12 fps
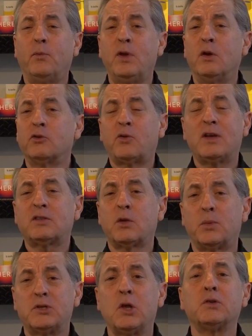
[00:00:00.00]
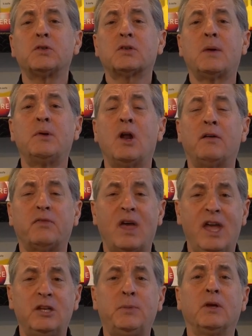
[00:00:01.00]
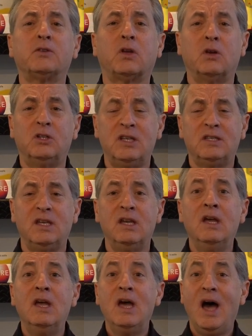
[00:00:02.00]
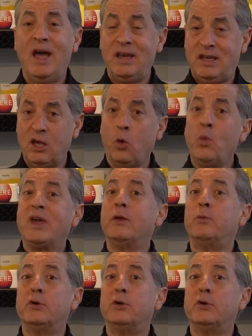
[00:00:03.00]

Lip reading: We don't trust the results coming off the HPLC or GC until we could